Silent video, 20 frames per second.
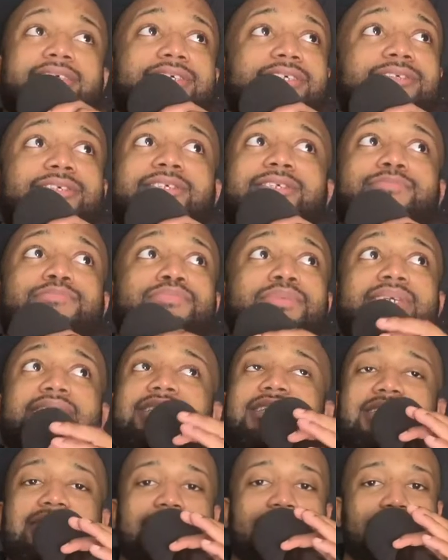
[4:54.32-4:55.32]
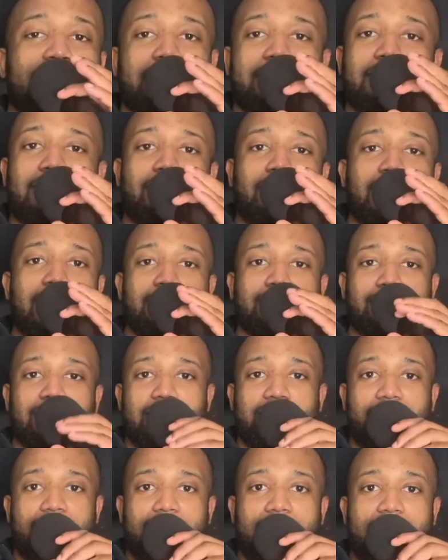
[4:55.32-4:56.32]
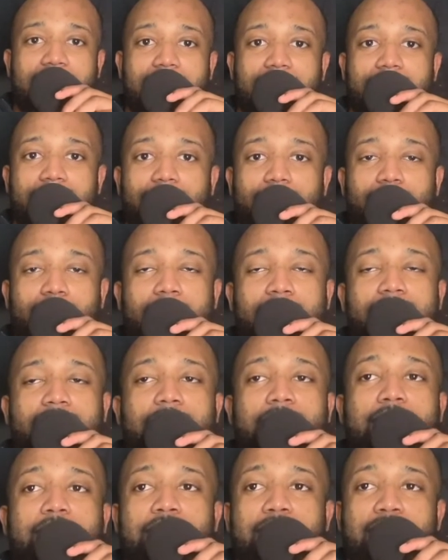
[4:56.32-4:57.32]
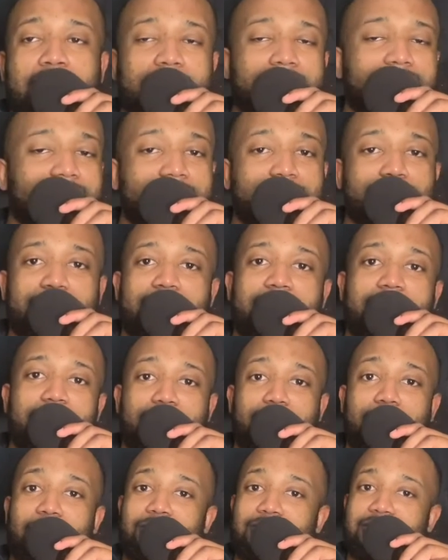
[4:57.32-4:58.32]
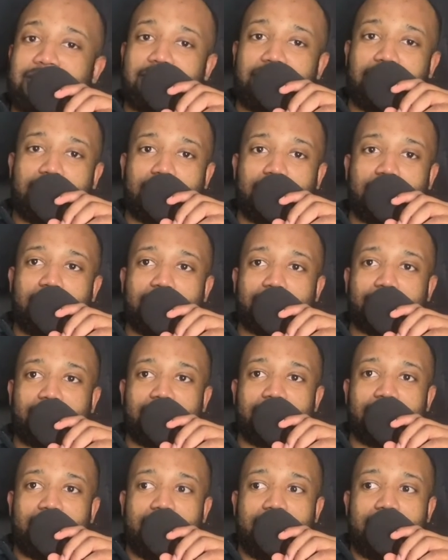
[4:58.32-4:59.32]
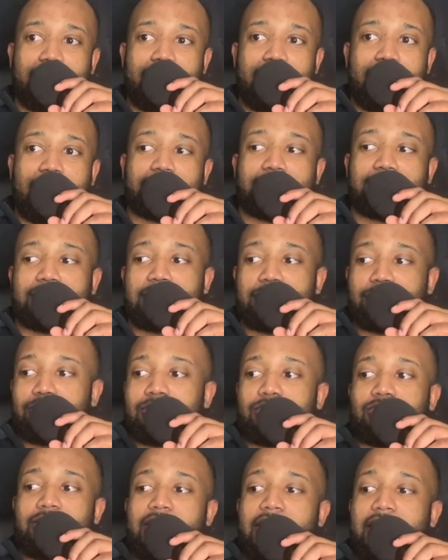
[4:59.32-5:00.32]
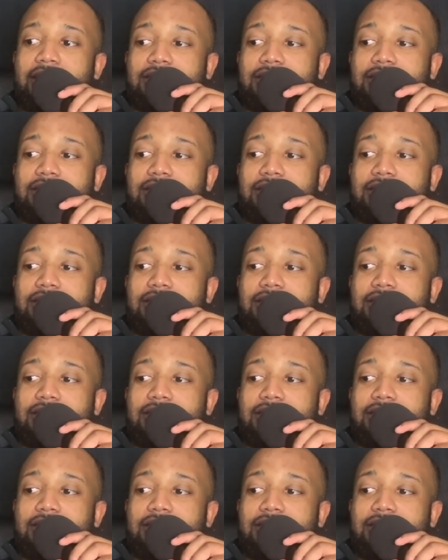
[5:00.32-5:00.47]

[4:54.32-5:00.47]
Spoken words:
speakers I've ever worked with. One of the best coaches I've ever worked with. And we had our